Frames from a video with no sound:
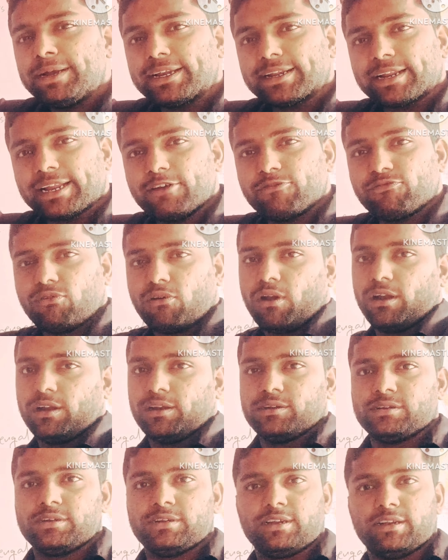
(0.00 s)
bit
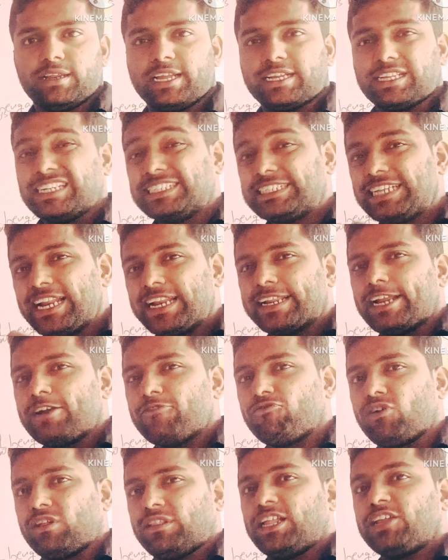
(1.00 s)
rainfall, like little
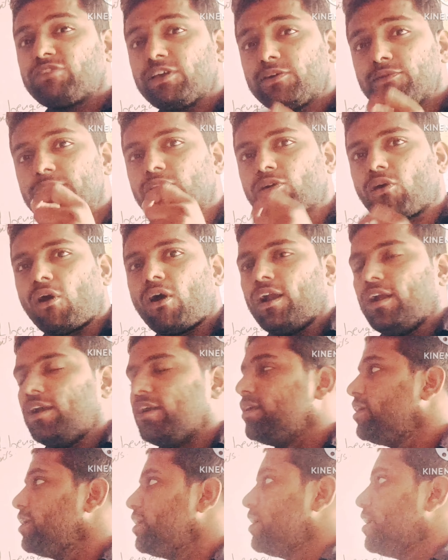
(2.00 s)
rainfall. That's why we
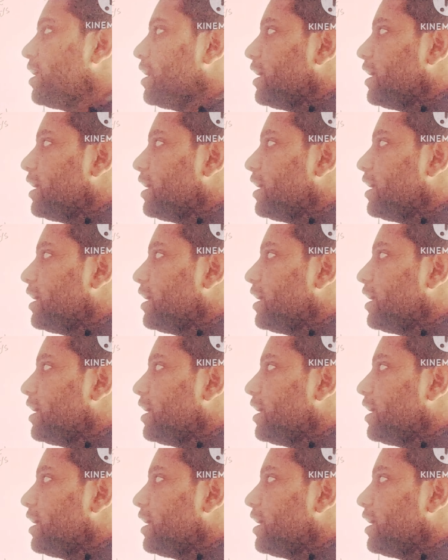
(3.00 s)
call